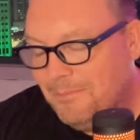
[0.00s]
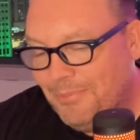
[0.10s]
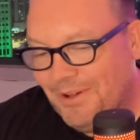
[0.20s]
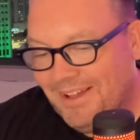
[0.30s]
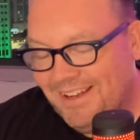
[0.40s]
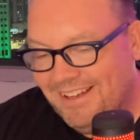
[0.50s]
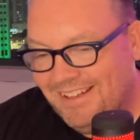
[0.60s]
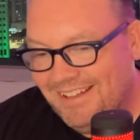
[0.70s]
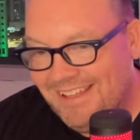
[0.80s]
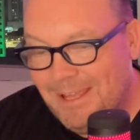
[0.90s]
But
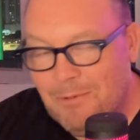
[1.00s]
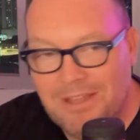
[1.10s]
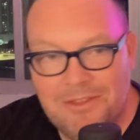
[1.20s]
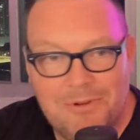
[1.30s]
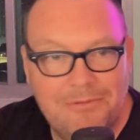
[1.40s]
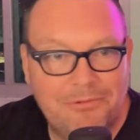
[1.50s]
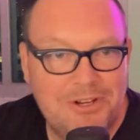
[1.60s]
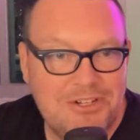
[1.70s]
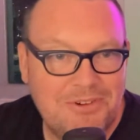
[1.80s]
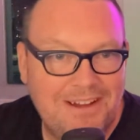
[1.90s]
he went in the
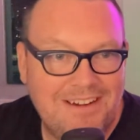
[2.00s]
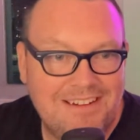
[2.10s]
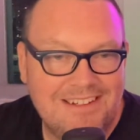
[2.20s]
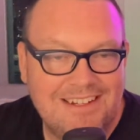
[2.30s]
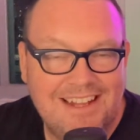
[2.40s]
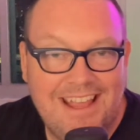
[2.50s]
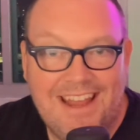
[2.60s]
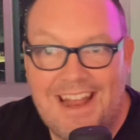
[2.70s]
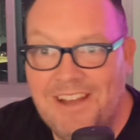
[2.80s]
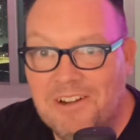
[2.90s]
refrigerator, and
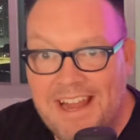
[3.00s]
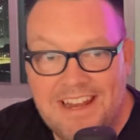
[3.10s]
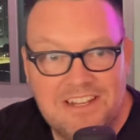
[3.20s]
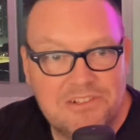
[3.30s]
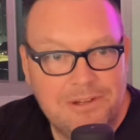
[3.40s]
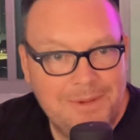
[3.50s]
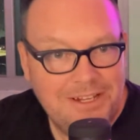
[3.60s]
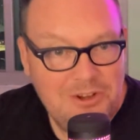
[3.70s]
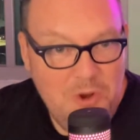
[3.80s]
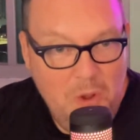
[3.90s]
I hear Anna
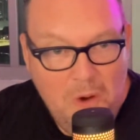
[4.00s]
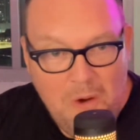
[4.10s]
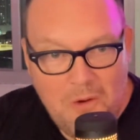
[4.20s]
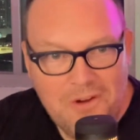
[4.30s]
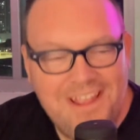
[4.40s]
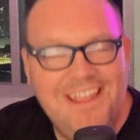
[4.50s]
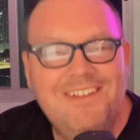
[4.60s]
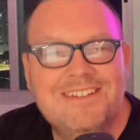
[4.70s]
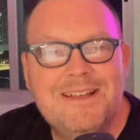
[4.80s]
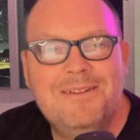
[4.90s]
screaming, "No!" He
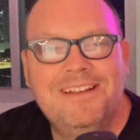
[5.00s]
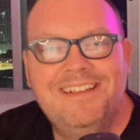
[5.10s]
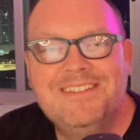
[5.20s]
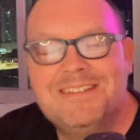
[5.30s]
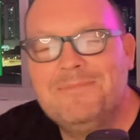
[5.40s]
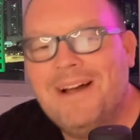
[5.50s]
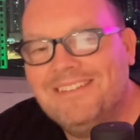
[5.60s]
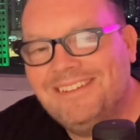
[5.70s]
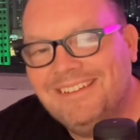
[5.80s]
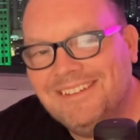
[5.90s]
was
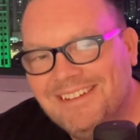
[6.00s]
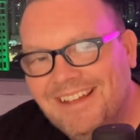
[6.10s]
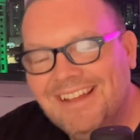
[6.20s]
about to